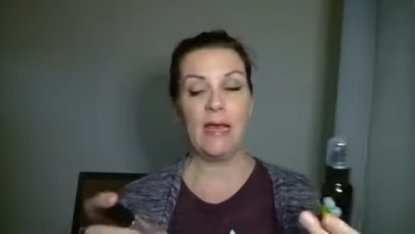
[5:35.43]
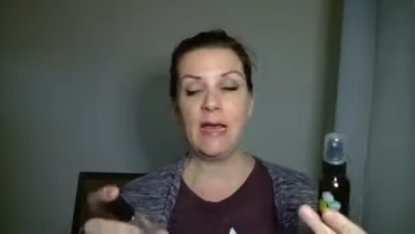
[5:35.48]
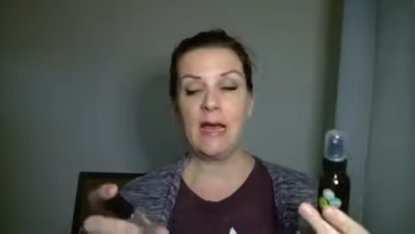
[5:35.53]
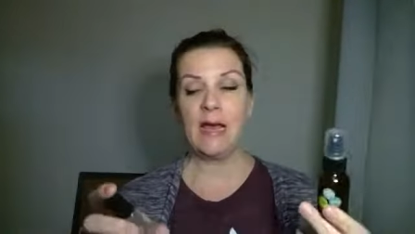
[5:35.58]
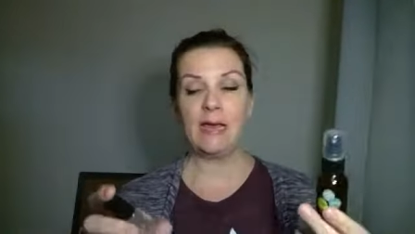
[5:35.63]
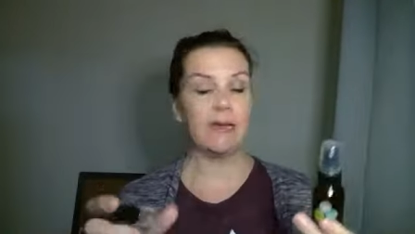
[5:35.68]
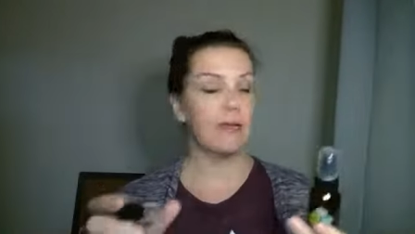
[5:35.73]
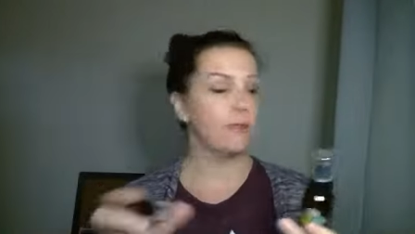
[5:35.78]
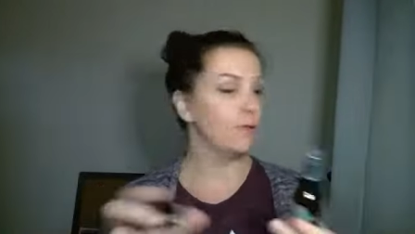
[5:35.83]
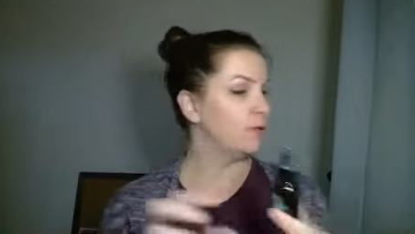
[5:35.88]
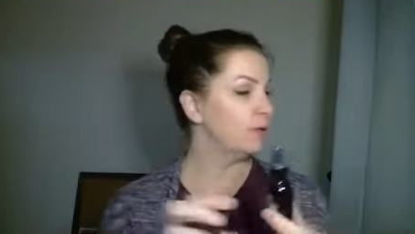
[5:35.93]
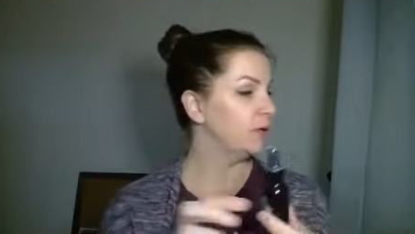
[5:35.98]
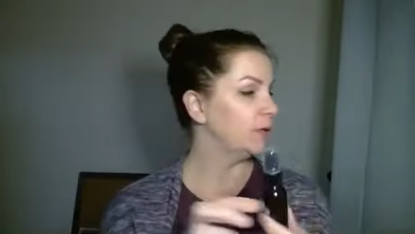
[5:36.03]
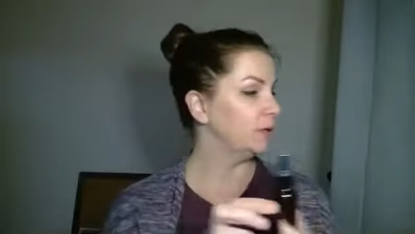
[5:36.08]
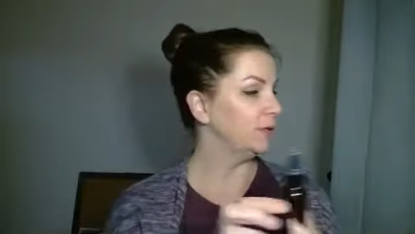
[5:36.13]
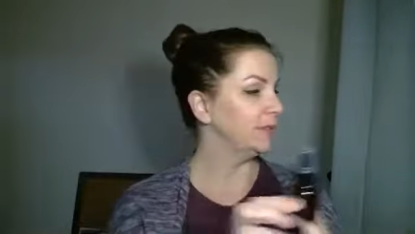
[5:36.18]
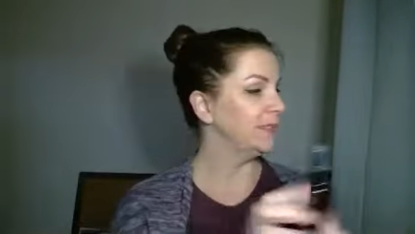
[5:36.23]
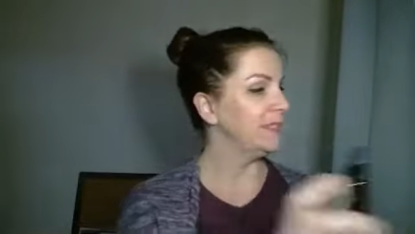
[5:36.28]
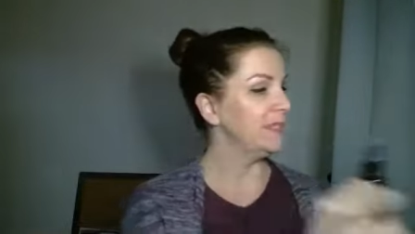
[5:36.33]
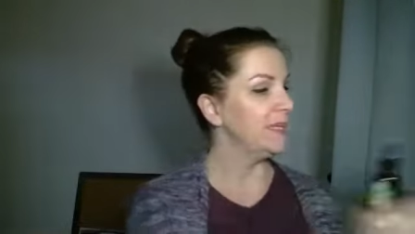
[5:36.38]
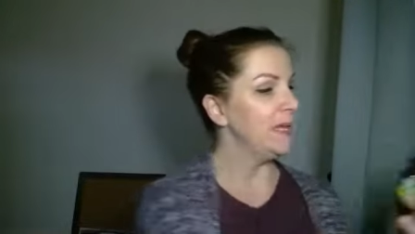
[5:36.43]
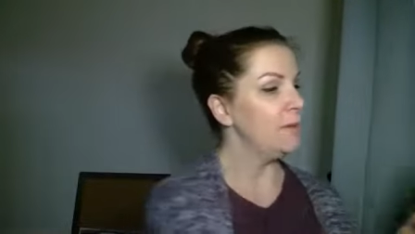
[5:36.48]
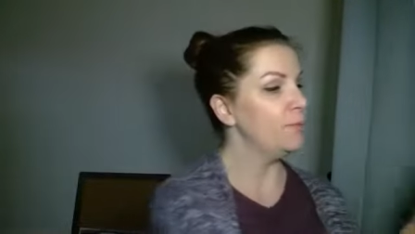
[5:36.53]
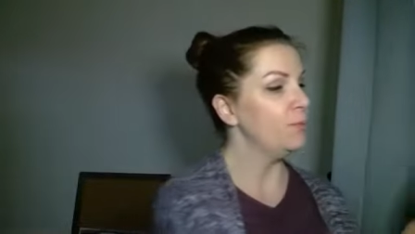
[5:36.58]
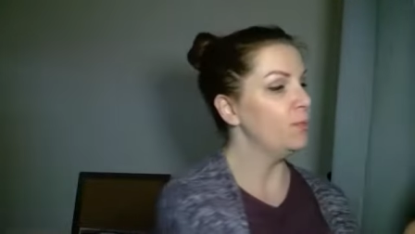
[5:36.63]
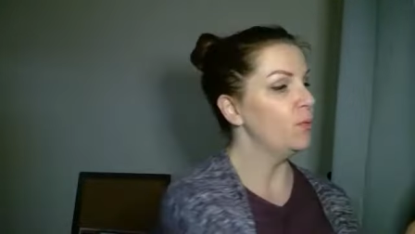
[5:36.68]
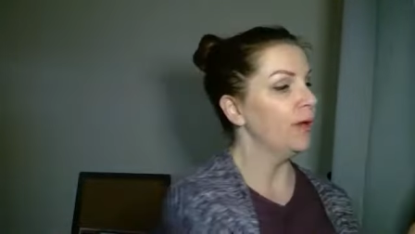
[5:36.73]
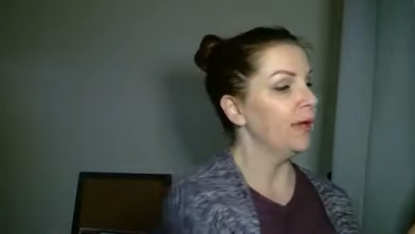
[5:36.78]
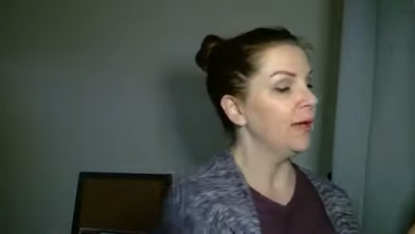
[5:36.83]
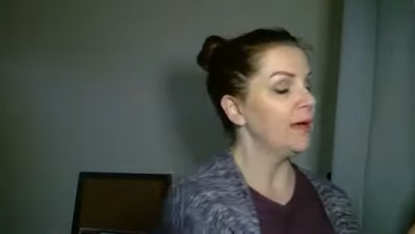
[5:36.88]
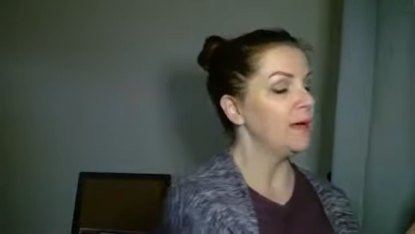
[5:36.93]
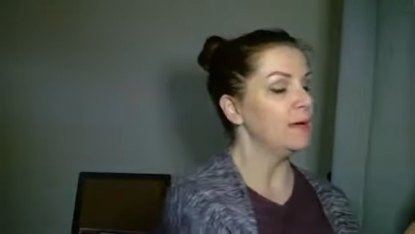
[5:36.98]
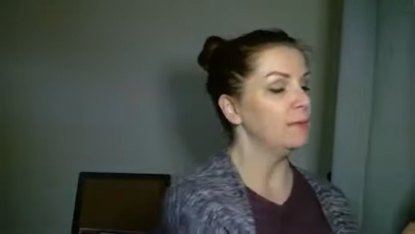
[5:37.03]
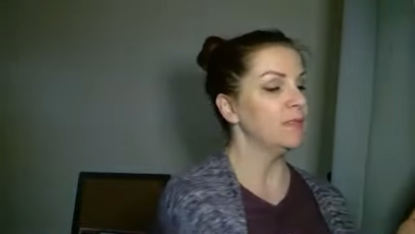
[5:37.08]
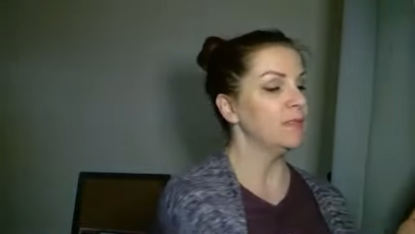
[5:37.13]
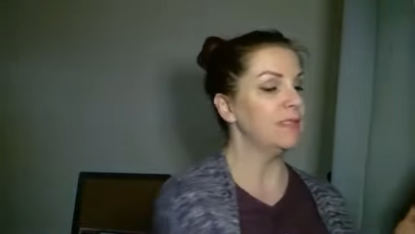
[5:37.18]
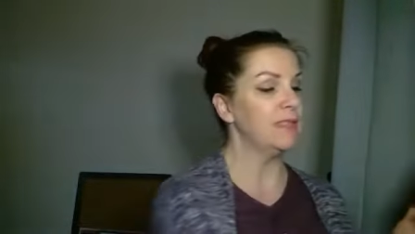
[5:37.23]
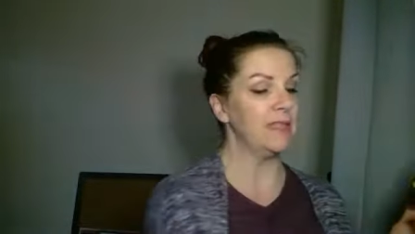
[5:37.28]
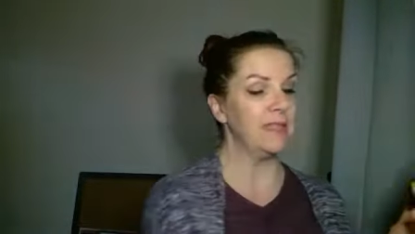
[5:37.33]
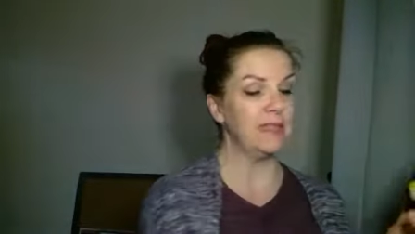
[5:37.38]
Another little tip when it
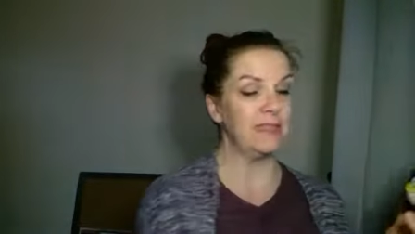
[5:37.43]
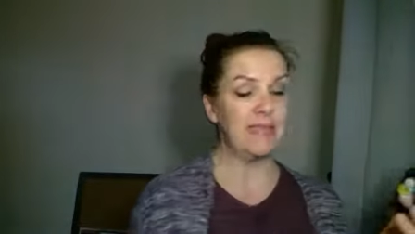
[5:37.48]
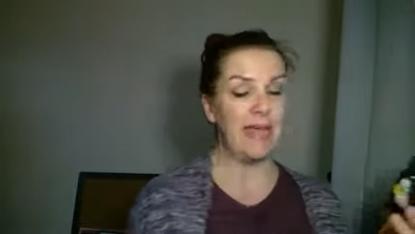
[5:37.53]
comes to the